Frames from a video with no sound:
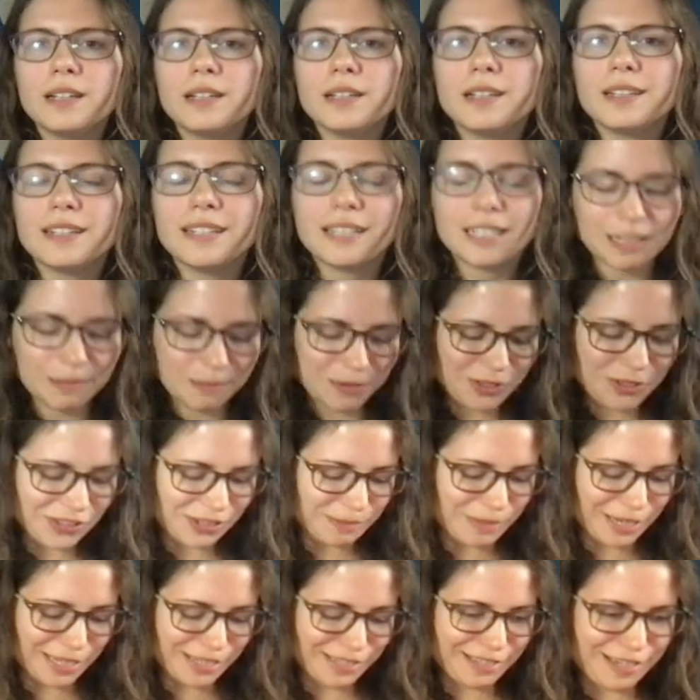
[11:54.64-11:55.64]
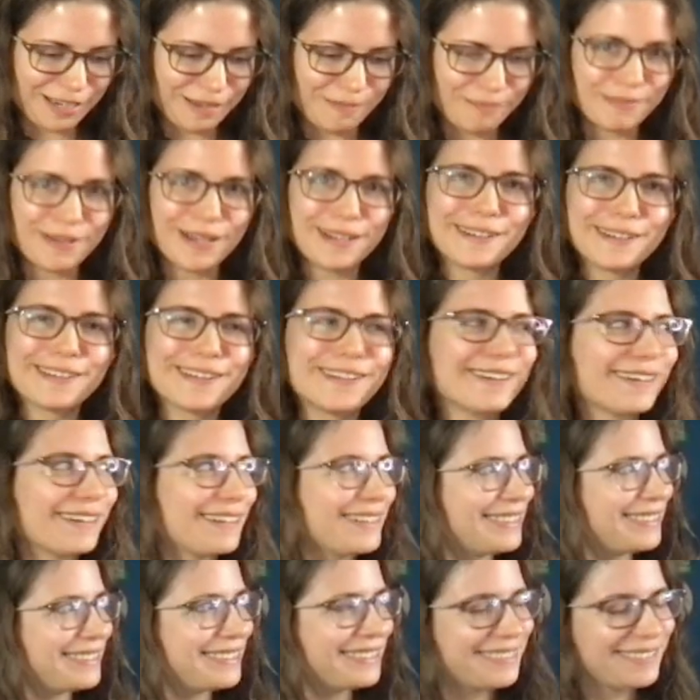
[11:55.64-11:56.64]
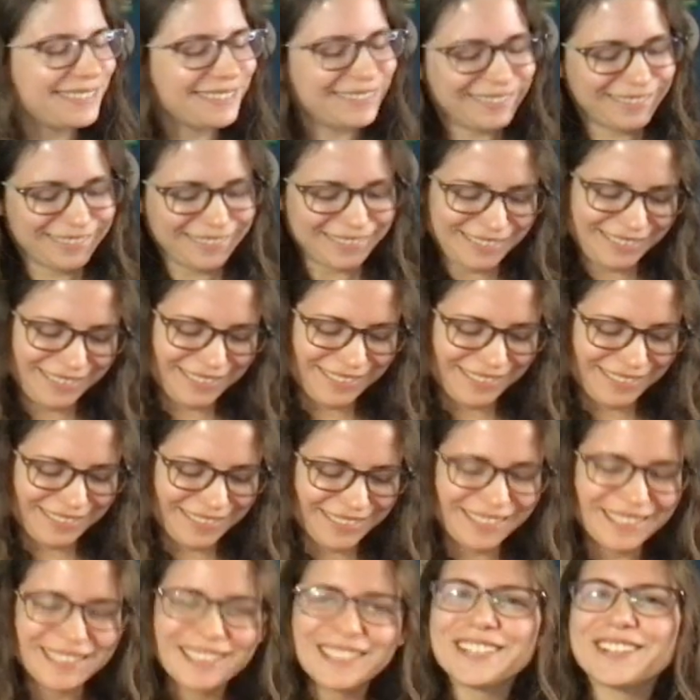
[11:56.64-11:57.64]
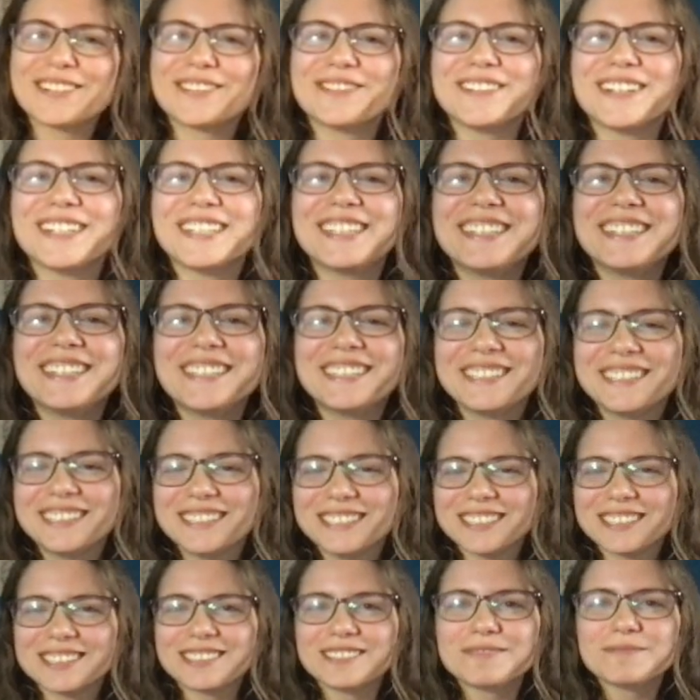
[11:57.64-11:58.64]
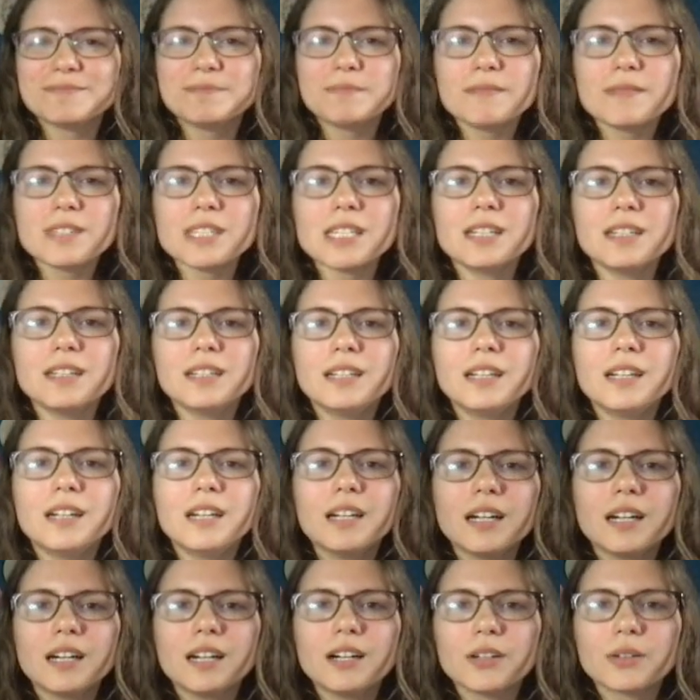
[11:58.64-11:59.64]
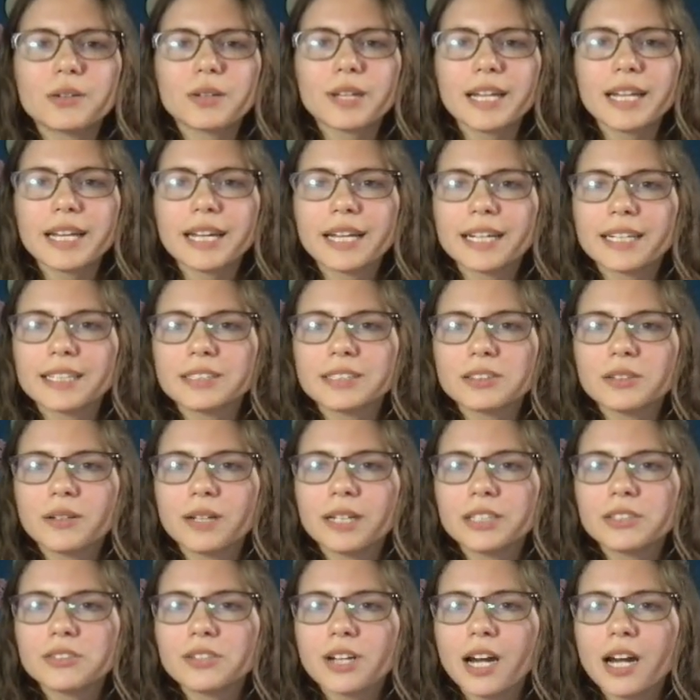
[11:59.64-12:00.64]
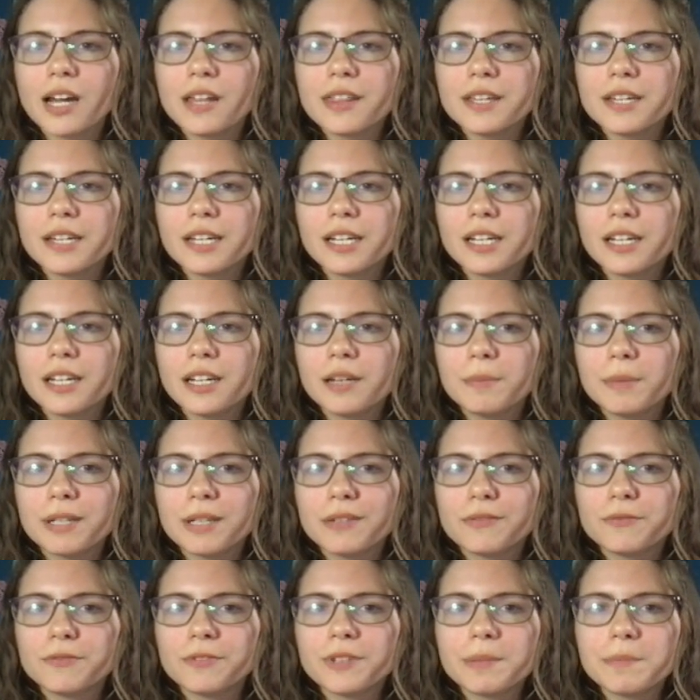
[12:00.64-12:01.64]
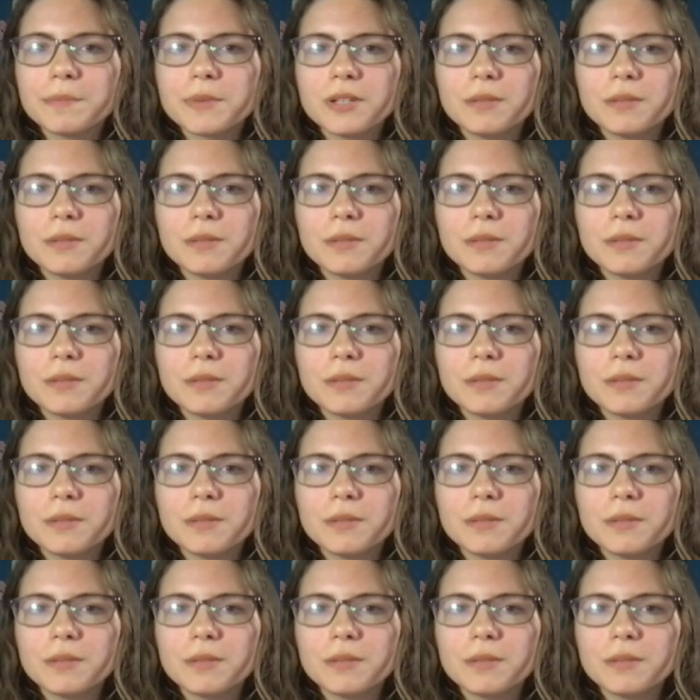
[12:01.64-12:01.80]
And I'm using my steampunk cards. They're fun. Okay, so I draw them and flip them